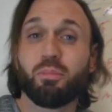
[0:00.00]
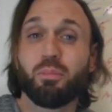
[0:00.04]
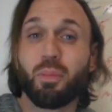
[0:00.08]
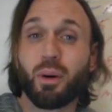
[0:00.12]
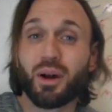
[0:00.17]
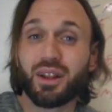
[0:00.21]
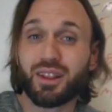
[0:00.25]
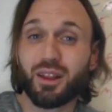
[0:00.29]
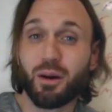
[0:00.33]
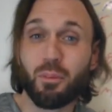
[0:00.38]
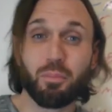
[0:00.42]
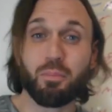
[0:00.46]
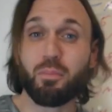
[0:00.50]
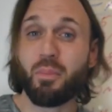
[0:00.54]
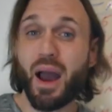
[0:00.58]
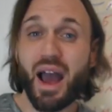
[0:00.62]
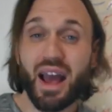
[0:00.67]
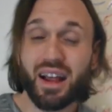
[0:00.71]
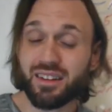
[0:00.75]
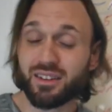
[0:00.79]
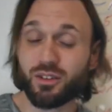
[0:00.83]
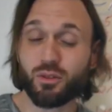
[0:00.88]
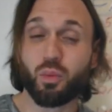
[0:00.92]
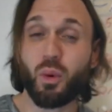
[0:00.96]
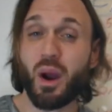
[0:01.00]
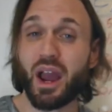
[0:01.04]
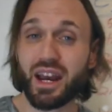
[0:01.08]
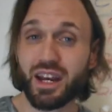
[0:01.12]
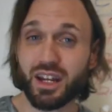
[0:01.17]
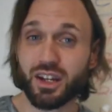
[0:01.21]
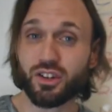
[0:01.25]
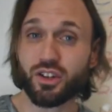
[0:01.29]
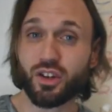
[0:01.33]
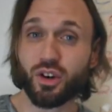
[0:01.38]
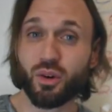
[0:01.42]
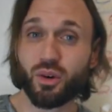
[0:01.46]
But the best way
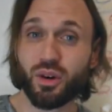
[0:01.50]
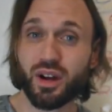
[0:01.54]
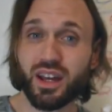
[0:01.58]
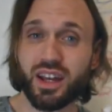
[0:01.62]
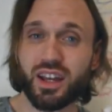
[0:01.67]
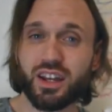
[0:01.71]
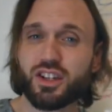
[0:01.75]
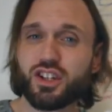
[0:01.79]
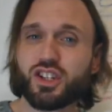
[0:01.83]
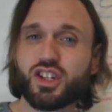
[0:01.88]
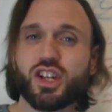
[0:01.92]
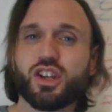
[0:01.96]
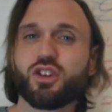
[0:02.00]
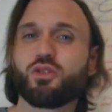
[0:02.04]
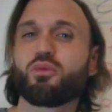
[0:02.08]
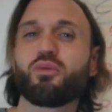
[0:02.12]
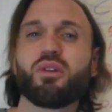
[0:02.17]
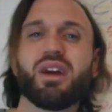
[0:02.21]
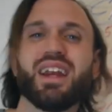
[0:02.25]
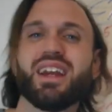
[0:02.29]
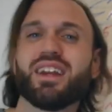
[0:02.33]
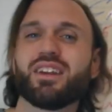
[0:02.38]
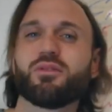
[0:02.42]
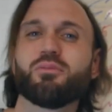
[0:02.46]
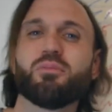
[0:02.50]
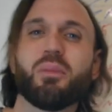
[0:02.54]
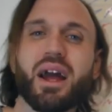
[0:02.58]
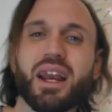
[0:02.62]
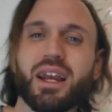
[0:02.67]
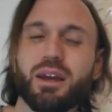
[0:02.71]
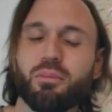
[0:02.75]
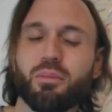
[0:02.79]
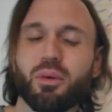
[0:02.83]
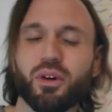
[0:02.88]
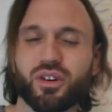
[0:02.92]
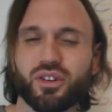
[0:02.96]
to do it is just read as
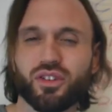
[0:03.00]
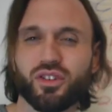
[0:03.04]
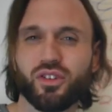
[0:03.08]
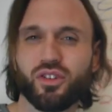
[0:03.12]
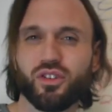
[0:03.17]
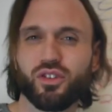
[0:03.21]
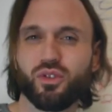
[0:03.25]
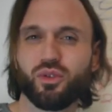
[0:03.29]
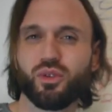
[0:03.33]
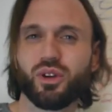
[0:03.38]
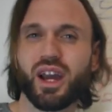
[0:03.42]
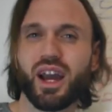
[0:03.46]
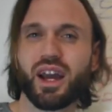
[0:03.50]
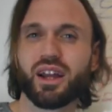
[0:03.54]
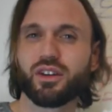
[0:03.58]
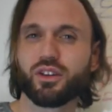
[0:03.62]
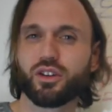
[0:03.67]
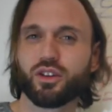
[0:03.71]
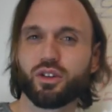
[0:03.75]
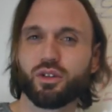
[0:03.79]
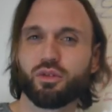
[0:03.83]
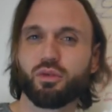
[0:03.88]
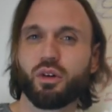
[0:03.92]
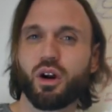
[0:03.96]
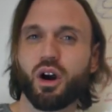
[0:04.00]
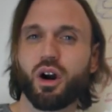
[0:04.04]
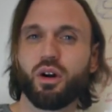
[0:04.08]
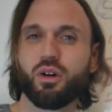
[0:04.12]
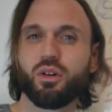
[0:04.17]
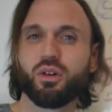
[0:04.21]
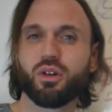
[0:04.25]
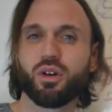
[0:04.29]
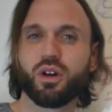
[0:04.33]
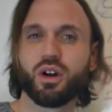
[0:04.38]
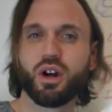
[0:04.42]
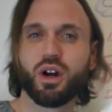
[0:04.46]
many books as you can to
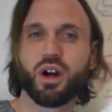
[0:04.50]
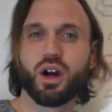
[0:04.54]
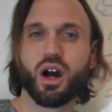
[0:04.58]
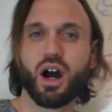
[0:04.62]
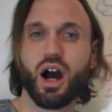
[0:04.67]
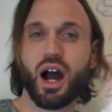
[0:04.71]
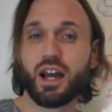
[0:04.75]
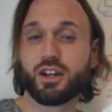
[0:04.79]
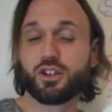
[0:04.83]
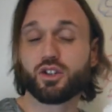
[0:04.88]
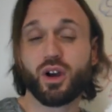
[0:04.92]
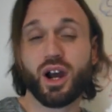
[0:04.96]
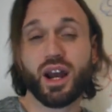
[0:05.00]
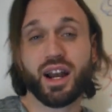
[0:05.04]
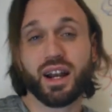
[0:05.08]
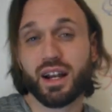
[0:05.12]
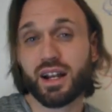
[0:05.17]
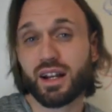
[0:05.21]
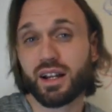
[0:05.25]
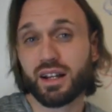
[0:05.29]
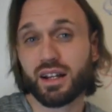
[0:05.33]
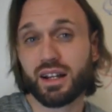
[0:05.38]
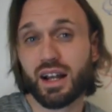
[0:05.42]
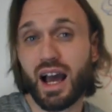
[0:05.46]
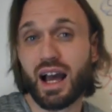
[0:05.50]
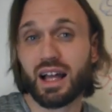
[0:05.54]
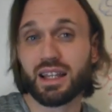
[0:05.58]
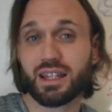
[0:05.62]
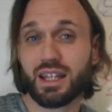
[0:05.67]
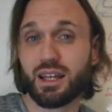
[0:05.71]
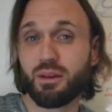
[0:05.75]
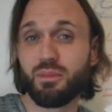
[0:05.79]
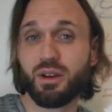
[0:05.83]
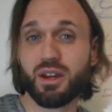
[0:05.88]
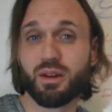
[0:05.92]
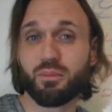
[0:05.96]
grow. I try to not
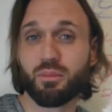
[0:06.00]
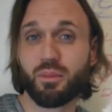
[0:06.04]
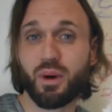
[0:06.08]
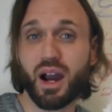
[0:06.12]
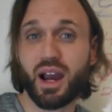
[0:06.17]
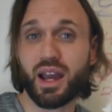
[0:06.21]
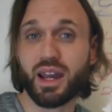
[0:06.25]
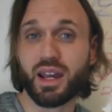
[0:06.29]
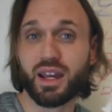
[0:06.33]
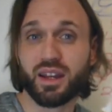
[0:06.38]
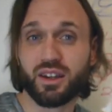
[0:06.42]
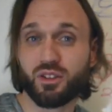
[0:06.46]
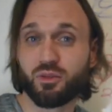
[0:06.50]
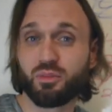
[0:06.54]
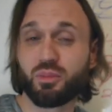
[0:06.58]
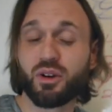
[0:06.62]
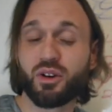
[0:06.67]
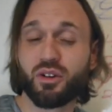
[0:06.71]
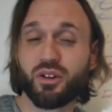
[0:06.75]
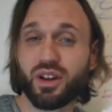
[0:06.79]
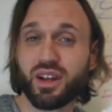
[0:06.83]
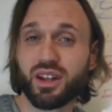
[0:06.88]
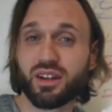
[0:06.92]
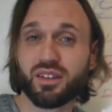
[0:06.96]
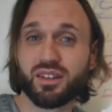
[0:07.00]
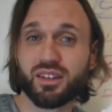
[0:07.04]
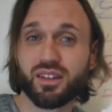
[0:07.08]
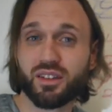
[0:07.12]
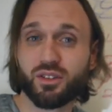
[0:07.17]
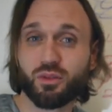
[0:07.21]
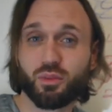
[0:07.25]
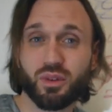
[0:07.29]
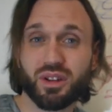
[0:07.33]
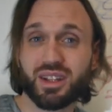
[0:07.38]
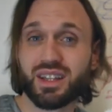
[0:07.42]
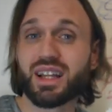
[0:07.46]
limit my
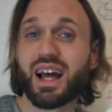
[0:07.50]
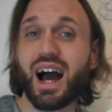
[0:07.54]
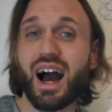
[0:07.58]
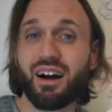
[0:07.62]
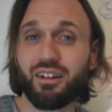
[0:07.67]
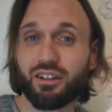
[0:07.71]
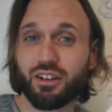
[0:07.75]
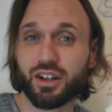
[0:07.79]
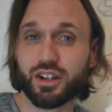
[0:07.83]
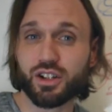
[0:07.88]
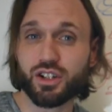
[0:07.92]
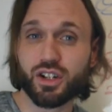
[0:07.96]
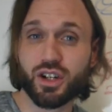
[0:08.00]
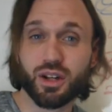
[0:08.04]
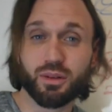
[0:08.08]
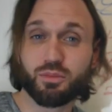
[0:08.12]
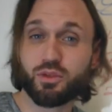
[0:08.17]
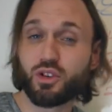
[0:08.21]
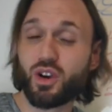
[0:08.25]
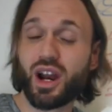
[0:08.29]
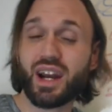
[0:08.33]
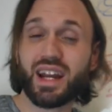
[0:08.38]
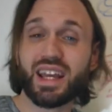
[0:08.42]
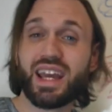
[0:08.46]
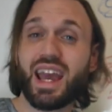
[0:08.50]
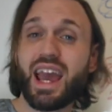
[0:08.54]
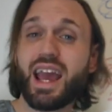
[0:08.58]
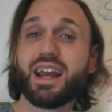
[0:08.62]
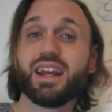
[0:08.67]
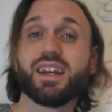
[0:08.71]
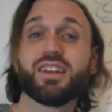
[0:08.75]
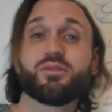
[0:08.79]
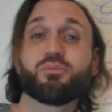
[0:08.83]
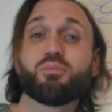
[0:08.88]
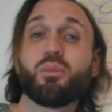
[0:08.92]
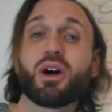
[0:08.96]
experiences with knowledge. I'm trying to
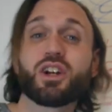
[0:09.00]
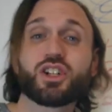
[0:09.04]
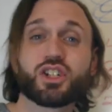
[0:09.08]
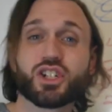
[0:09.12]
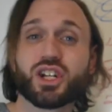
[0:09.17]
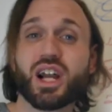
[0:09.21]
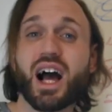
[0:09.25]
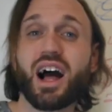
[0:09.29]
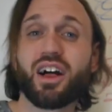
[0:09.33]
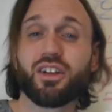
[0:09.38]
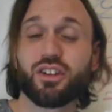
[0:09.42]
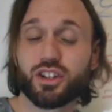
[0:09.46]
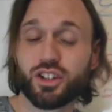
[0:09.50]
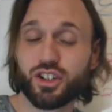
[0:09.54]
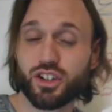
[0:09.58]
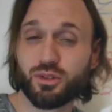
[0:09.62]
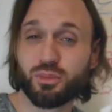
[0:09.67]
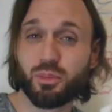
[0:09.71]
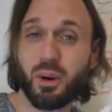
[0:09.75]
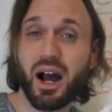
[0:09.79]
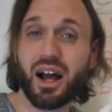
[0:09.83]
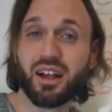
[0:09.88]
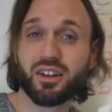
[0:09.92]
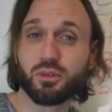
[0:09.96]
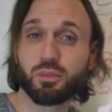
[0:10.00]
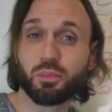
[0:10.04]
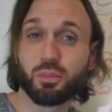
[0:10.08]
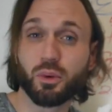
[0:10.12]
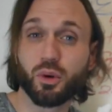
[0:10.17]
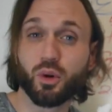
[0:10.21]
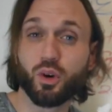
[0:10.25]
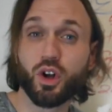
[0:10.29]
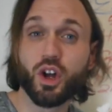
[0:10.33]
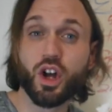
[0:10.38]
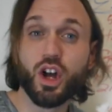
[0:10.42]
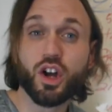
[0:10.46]
gain as much knowledge as
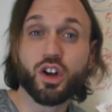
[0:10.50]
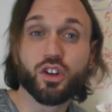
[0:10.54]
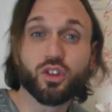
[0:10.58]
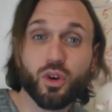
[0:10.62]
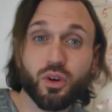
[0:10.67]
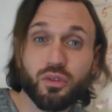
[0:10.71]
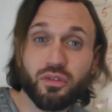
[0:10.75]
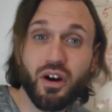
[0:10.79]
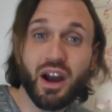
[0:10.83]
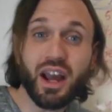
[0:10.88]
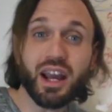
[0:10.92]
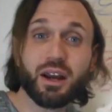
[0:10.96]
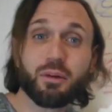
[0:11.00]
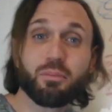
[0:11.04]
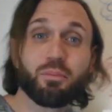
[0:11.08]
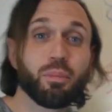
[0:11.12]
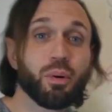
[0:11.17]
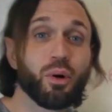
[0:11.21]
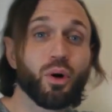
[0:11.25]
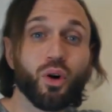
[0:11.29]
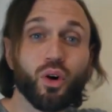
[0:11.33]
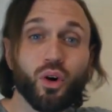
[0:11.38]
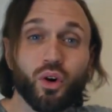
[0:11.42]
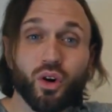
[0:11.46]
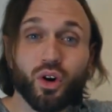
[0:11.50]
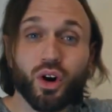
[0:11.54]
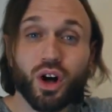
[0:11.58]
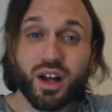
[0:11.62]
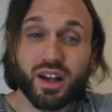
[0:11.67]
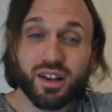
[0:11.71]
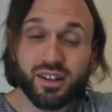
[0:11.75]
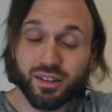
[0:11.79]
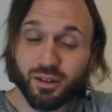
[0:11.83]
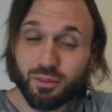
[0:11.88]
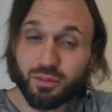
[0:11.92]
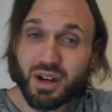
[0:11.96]
possible. So if I could pull
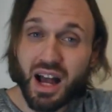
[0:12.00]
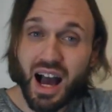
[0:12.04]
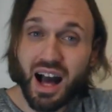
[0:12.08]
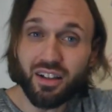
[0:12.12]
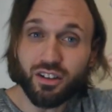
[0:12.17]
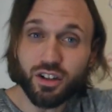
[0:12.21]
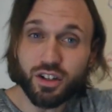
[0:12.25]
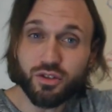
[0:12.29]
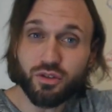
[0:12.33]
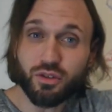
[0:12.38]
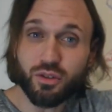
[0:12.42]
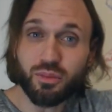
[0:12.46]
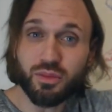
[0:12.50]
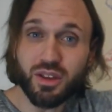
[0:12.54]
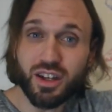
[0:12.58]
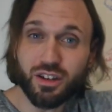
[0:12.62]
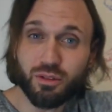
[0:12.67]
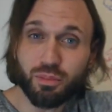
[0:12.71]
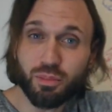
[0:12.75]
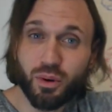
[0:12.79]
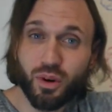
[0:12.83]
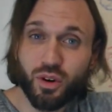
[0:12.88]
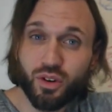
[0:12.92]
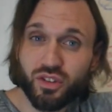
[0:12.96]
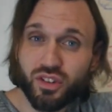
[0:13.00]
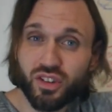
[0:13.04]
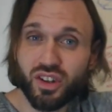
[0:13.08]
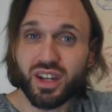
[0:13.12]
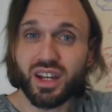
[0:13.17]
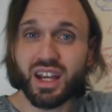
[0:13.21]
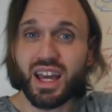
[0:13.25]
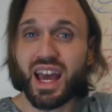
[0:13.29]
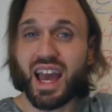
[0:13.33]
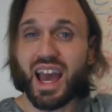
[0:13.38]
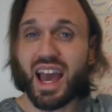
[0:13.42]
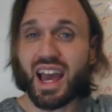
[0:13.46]
some knowledge from this
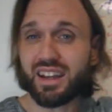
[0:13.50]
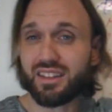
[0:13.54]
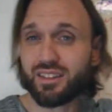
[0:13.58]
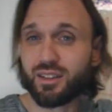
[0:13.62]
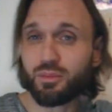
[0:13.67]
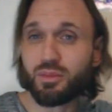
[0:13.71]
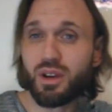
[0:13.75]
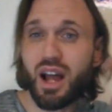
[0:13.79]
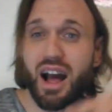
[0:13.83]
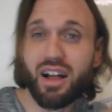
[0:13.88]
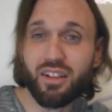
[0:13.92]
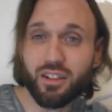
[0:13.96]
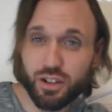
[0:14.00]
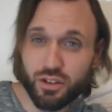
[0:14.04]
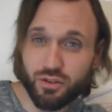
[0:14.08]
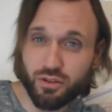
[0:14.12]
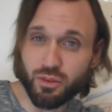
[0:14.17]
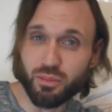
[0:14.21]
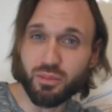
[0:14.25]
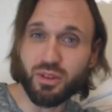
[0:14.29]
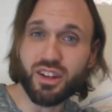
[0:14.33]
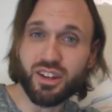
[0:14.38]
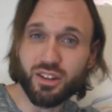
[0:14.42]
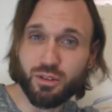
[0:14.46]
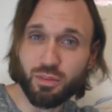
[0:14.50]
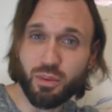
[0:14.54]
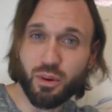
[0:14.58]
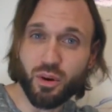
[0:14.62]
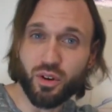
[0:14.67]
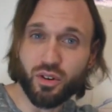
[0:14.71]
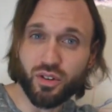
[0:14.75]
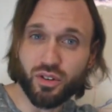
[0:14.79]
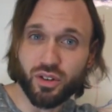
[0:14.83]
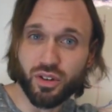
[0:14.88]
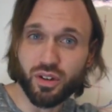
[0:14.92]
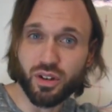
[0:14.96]
person and some knowledge from this
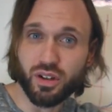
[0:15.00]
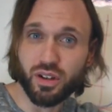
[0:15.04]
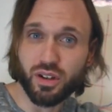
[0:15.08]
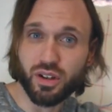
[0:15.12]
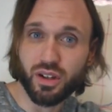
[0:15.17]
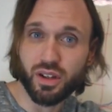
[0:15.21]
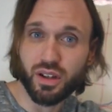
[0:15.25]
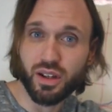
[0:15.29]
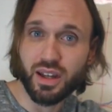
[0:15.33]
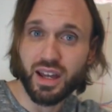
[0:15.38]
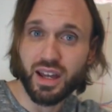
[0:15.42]
person